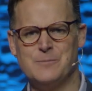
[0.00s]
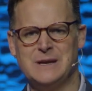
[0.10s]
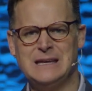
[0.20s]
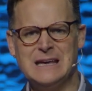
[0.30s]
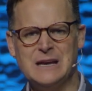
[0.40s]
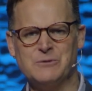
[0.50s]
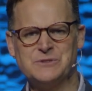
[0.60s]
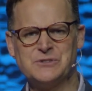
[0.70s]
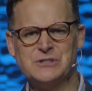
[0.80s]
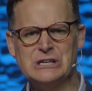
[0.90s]
but again, it
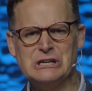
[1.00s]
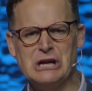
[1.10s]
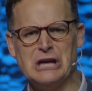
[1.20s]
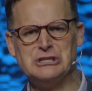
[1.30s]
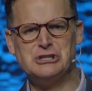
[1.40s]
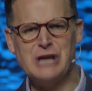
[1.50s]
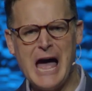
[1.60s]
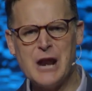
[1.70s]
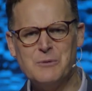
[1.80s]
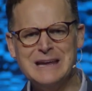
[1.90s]
was a
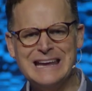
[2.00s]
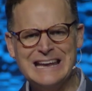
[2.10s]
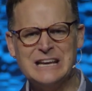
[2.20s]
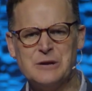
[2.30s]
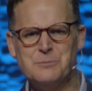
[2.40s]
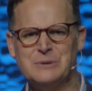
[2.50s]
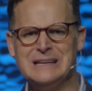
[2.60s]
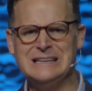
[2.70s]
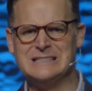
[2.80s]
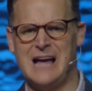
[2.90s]
shadowy,
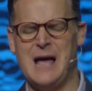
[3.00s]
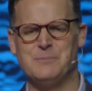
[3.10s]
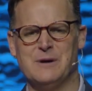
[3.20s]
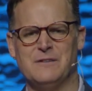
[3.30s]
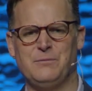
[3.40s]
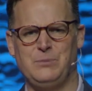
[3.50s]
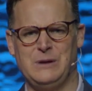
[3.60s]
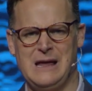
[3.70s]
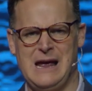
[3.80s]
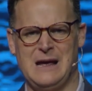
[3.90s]
incomplete type of
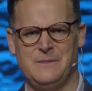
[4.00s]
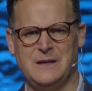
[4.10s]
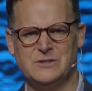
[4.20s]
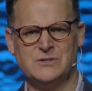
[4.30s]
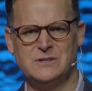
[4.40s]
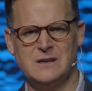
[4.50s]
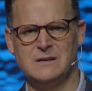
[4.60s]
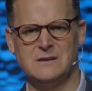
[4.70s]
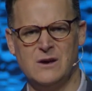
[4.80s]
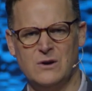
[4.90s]
plan. They just
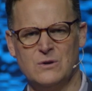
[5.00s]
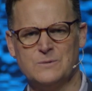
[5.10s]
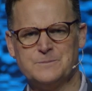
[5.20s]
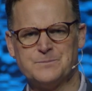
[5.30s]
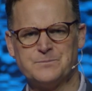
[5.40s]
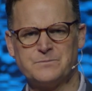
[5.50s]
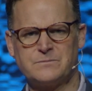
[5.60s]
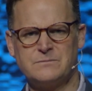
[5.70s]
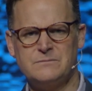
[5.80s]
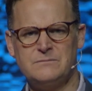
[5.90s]
didn't know.
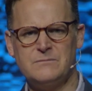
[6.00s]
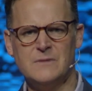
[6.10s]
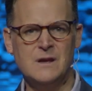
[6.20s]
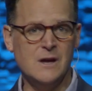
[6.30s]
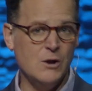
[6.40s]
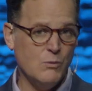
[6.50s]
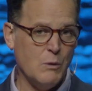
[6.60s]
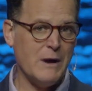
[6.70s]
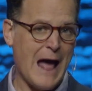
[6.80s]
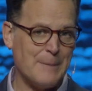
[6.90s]
Well,
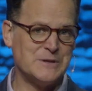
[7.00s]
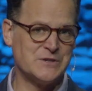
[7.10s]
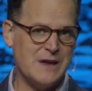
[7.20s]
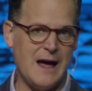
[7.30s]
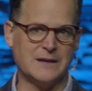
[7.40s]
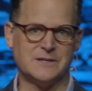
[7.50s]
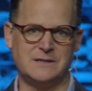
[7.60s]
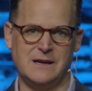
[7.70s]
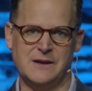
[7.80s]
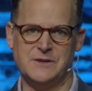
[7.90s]
what happens next
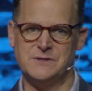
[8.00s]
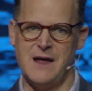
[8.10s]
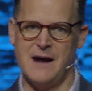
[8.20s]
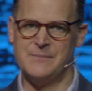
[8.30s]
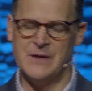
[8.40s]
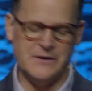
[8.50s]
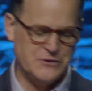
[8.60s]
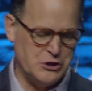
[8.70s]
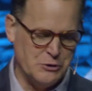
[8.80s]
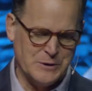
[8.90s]
is that
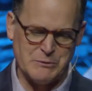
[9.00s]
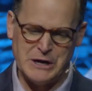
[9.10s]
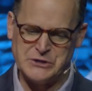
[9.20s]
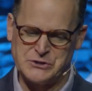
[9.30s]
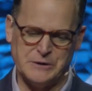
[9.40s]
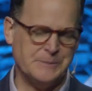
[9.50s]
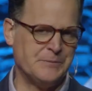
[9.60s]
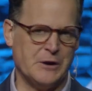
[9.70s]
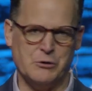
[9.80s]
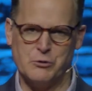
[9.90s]
the human race
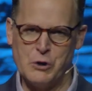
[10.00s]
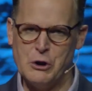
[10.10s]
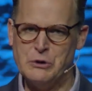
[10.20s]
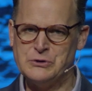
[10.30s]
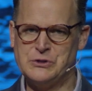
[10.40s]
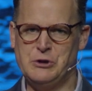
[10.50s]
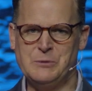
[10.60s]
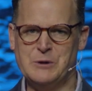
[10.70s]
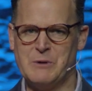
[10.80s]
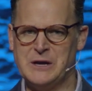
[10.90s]
grows, the
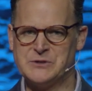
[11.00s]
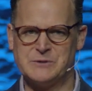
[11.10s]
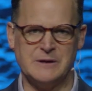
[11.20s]
human race